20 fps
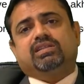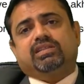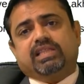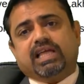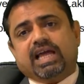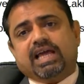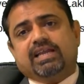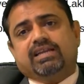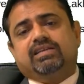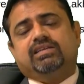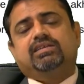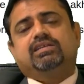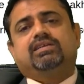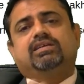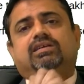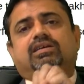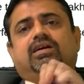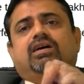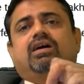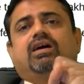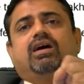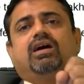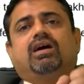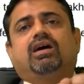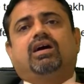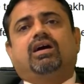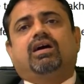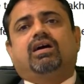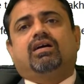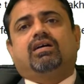then
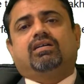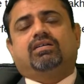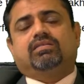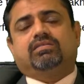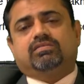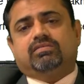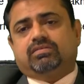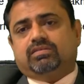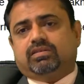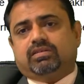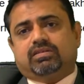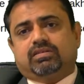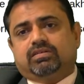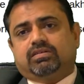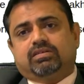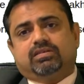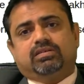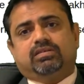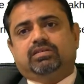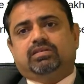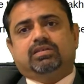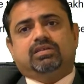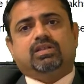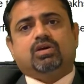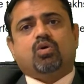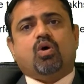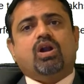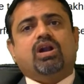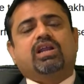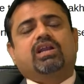the
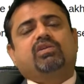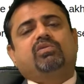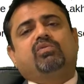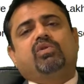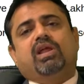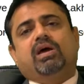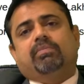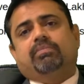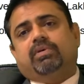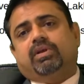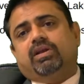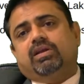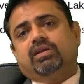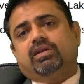contract will happen.